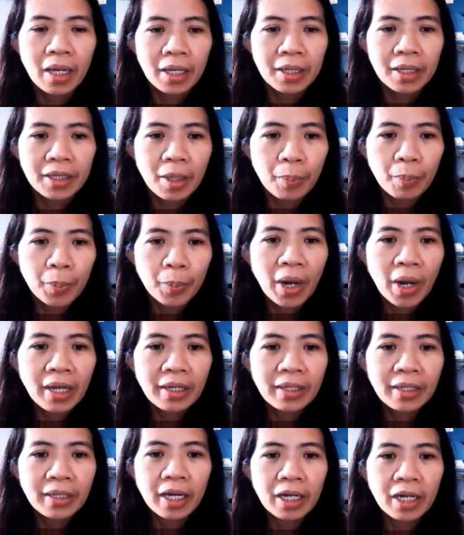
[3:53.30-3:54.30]
The
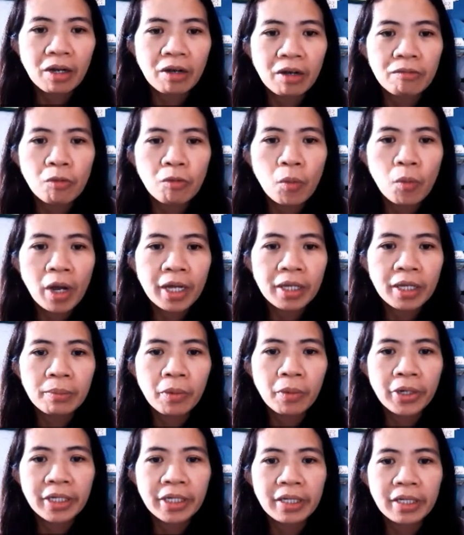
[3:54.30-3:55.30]
product of 1
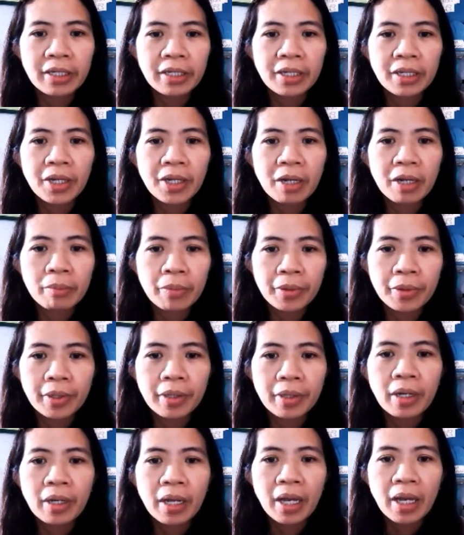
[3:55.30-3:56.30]
more than a number
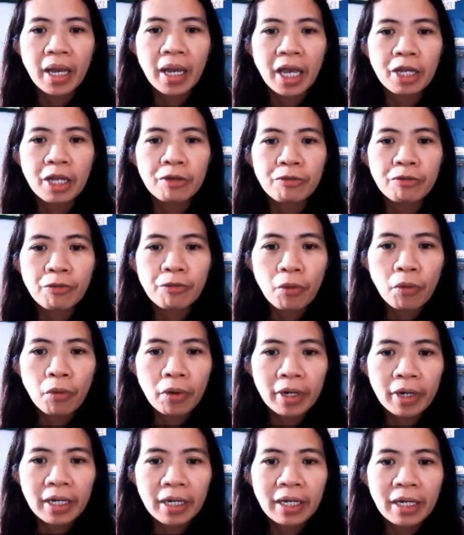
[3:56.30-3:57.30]
and
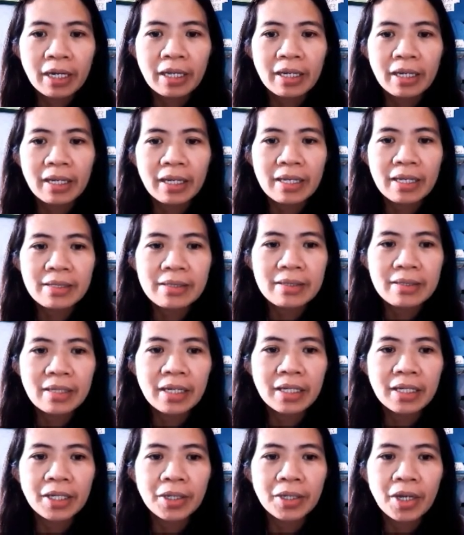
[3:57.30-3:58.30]
4 less than
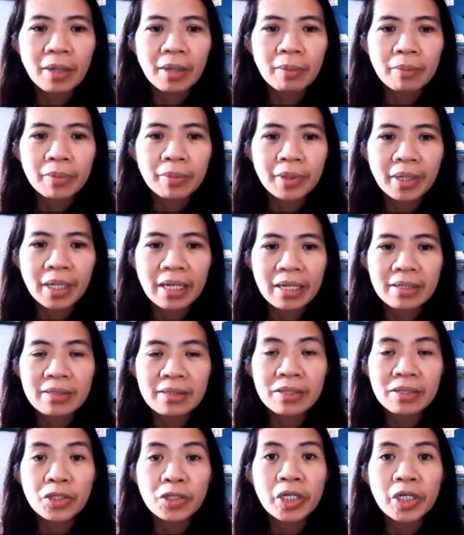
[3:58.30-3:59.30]
a number is
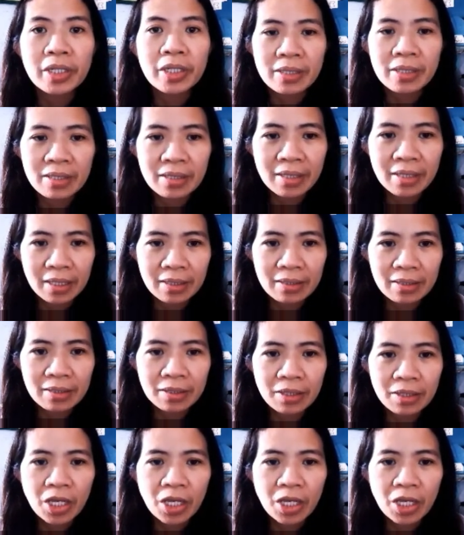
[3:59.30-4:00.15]
36.